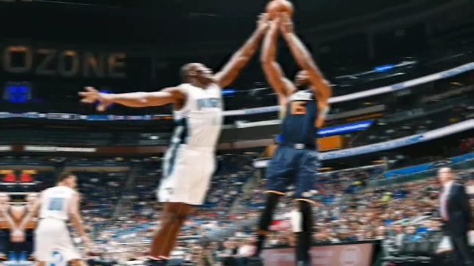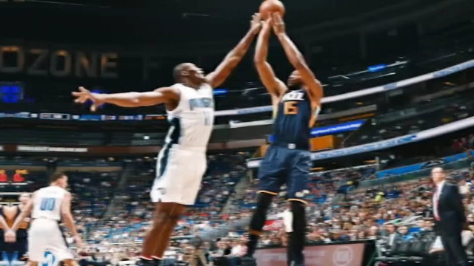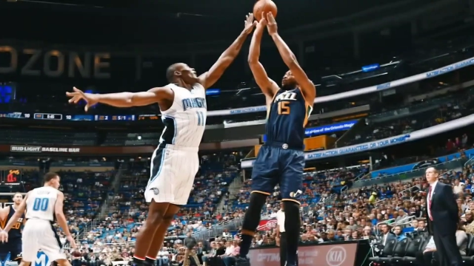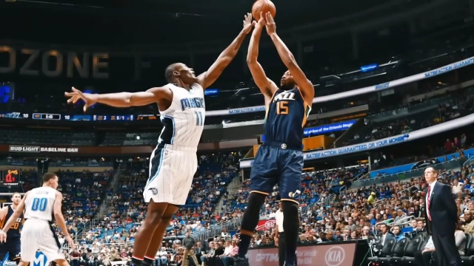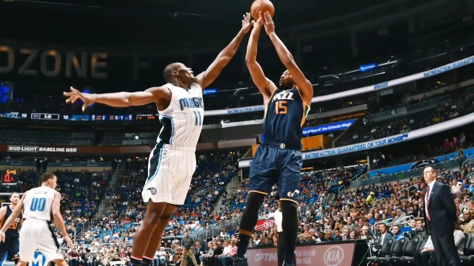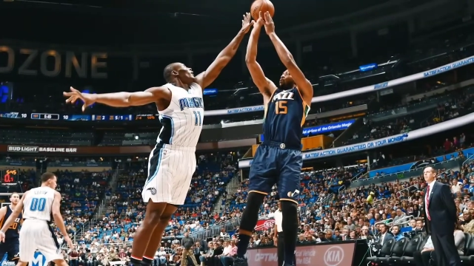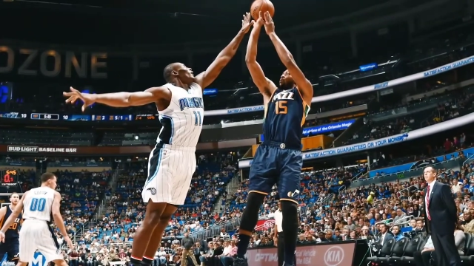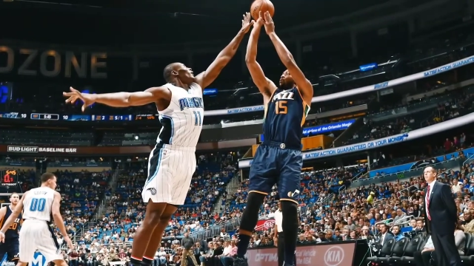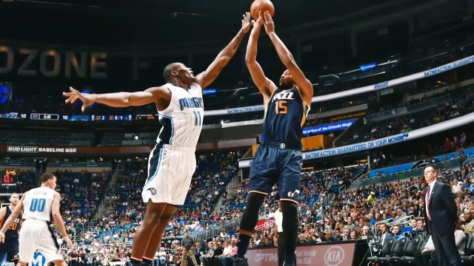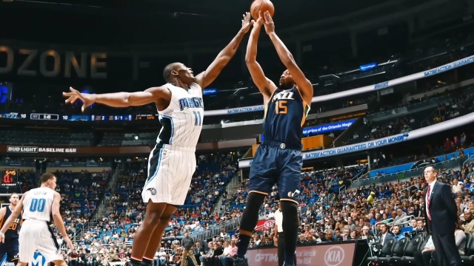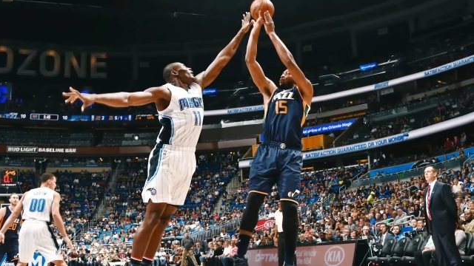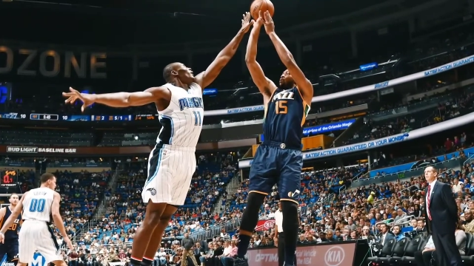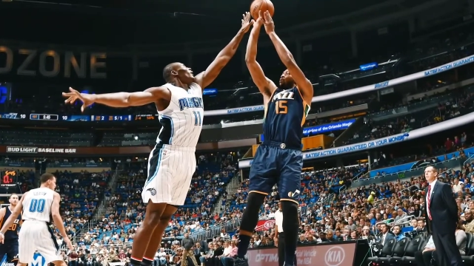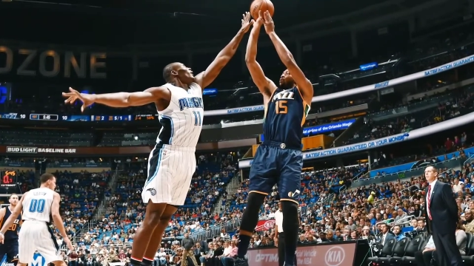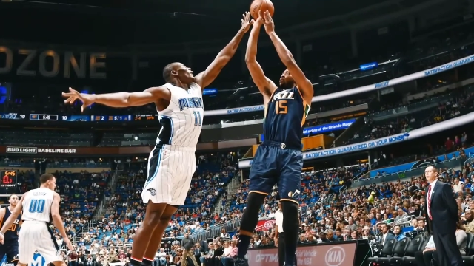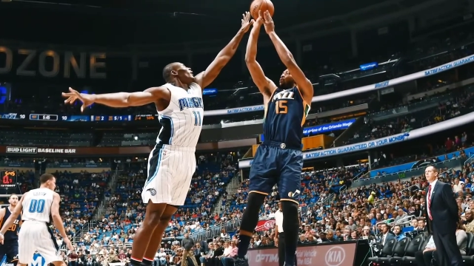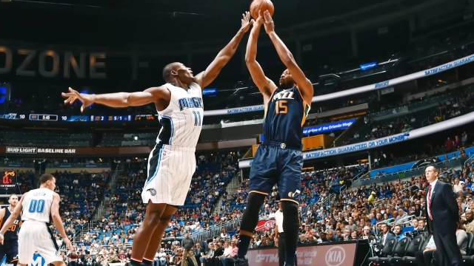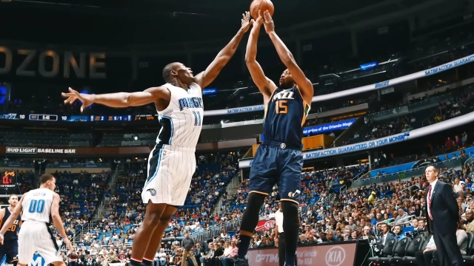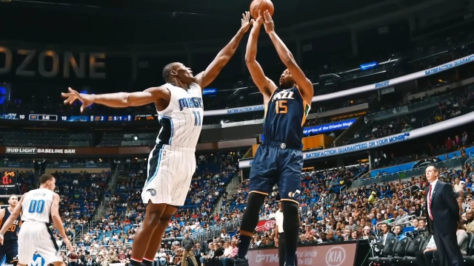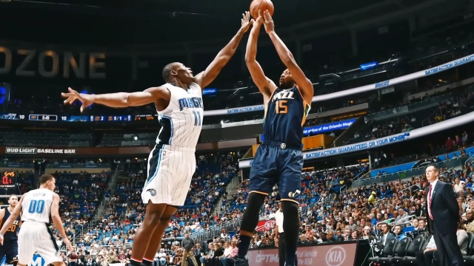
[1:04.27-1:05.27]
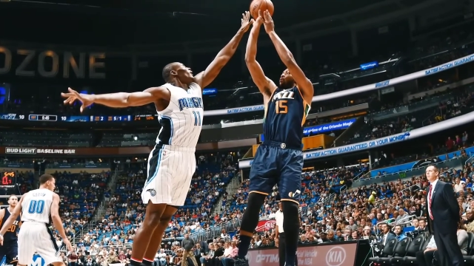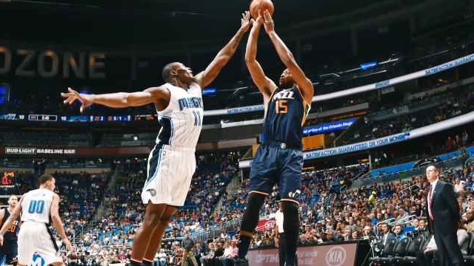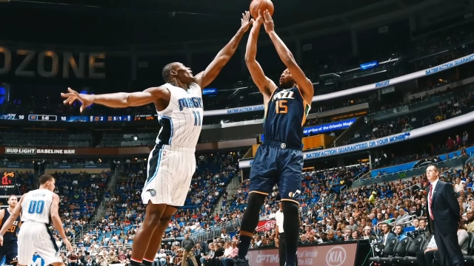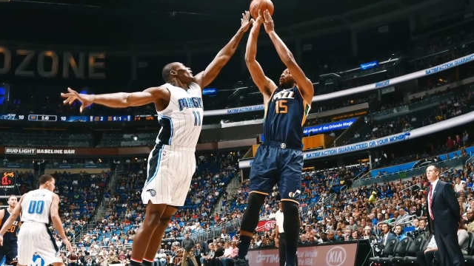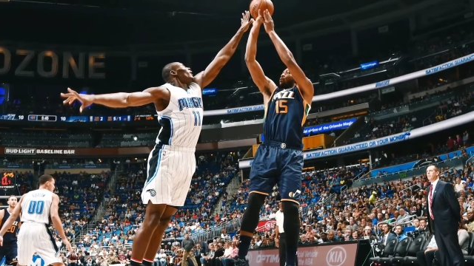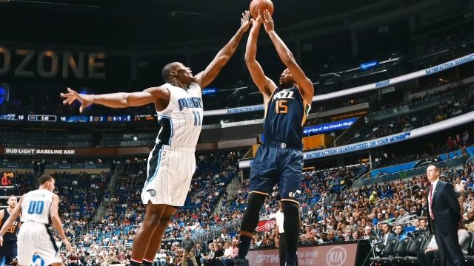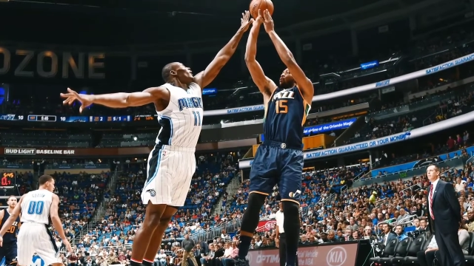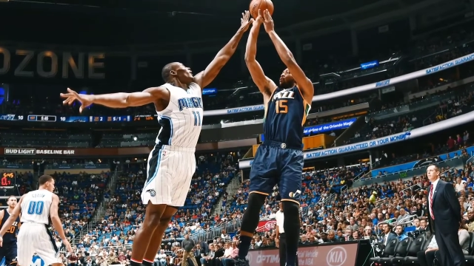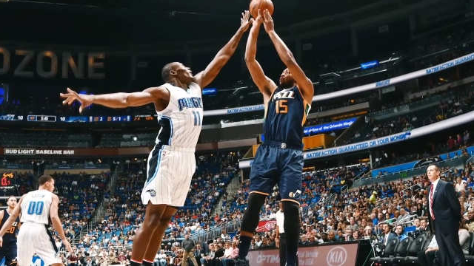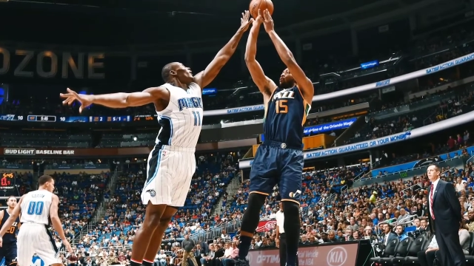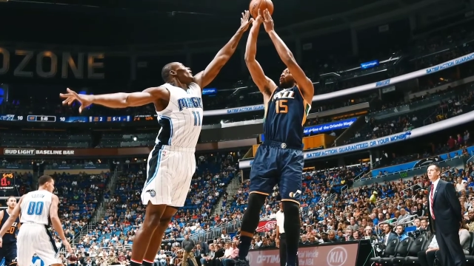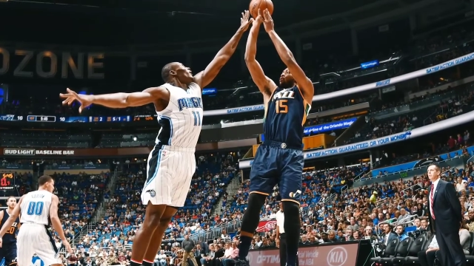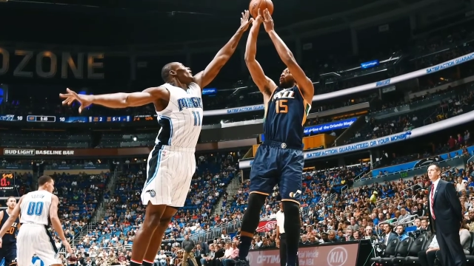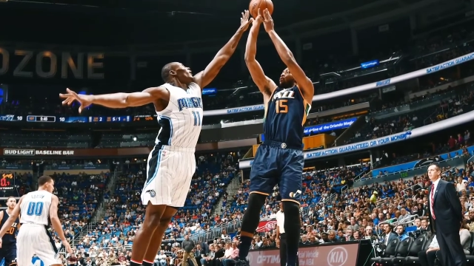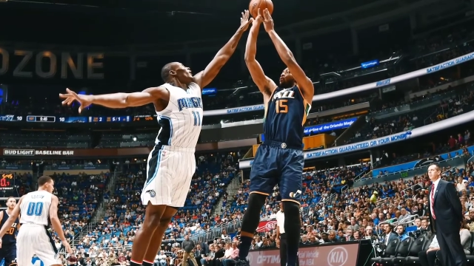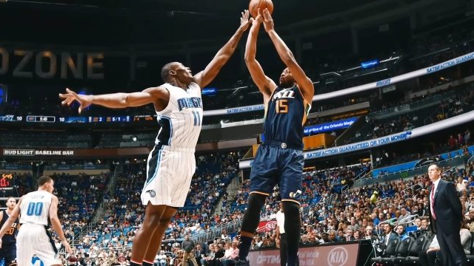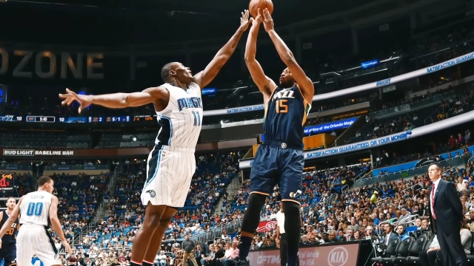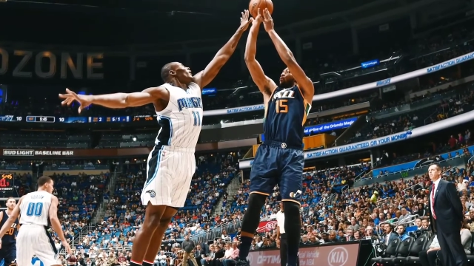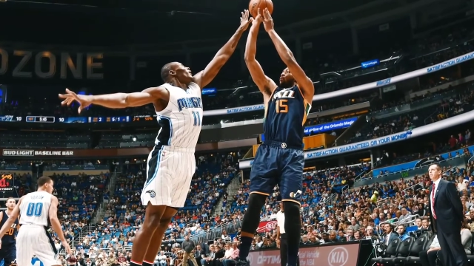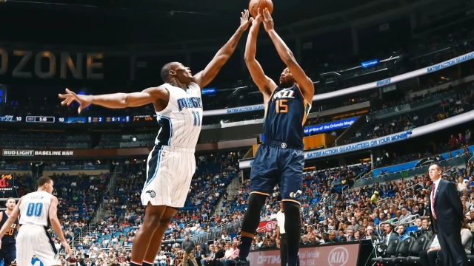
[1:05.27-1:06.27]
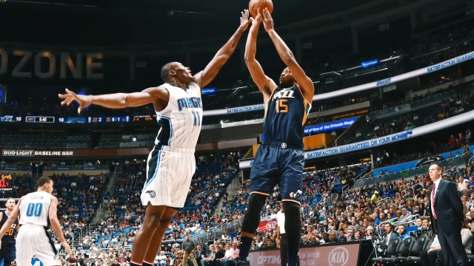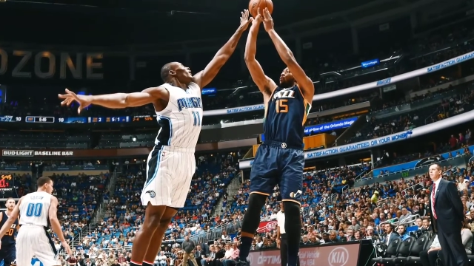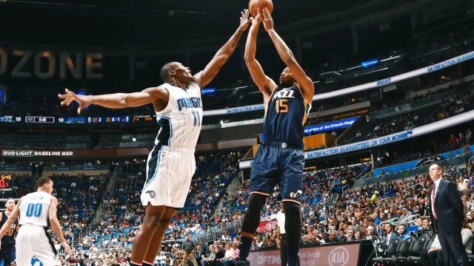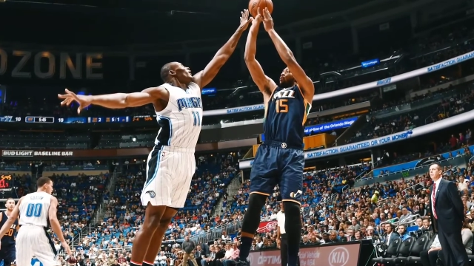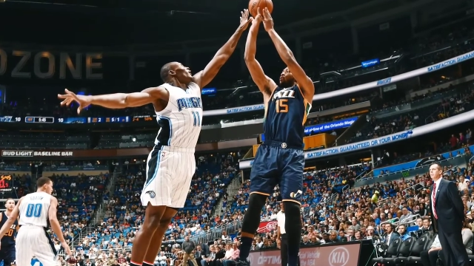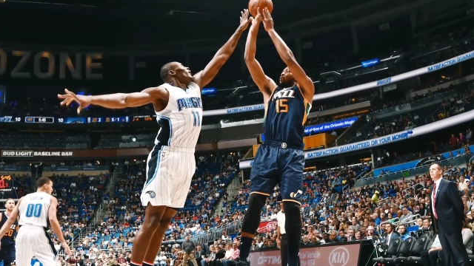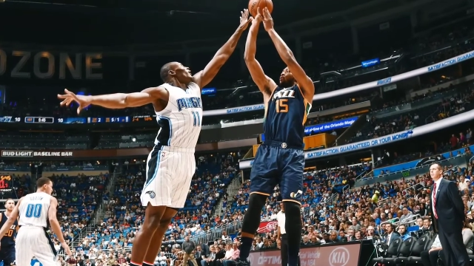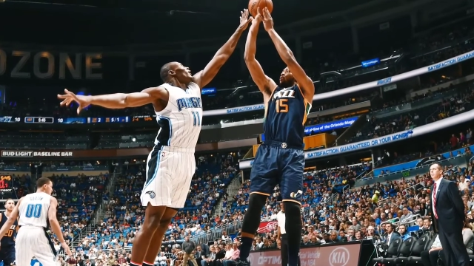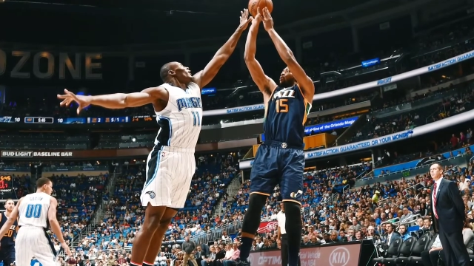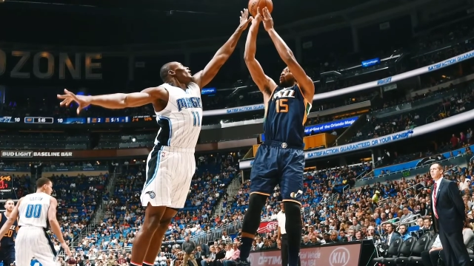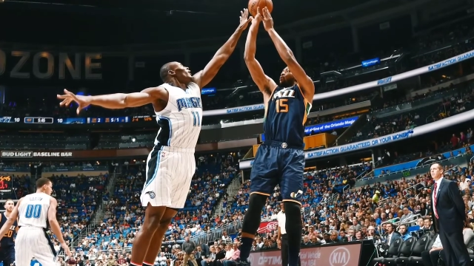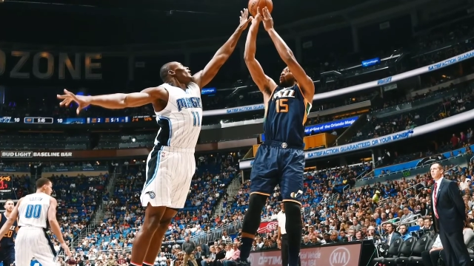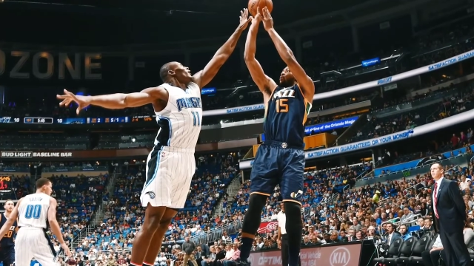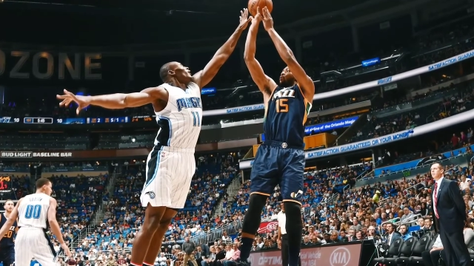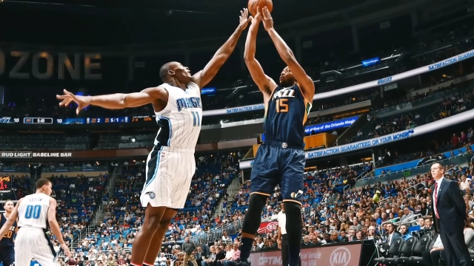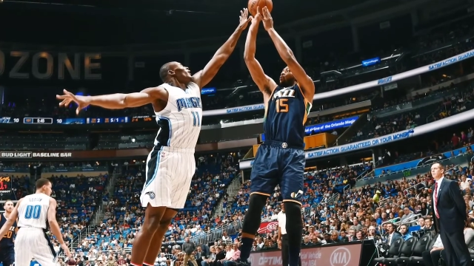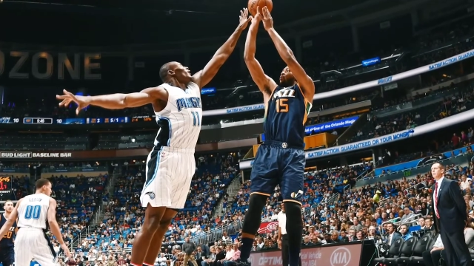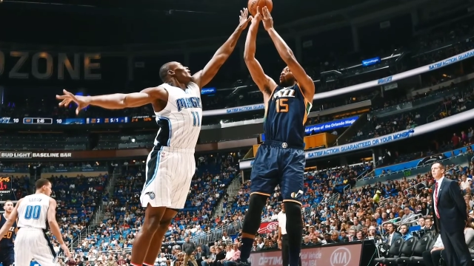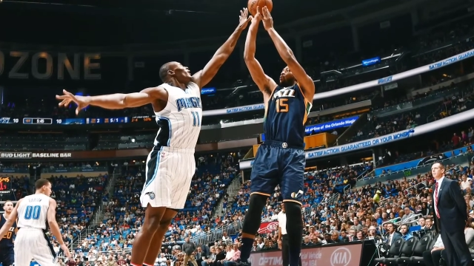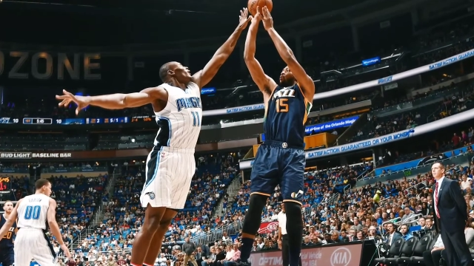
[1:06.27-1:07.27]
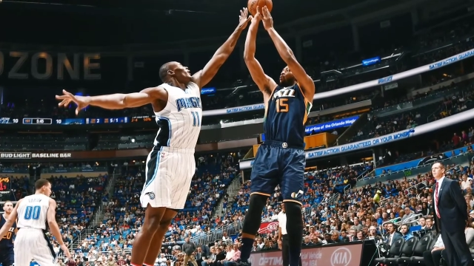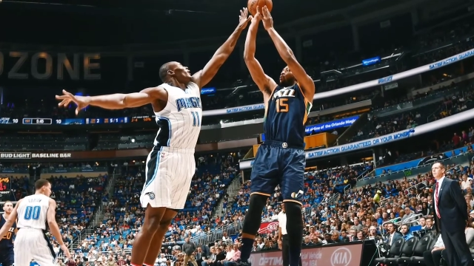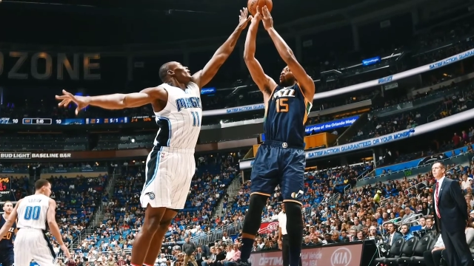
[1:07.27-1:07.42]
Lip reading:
Nobody's mouth can be seen.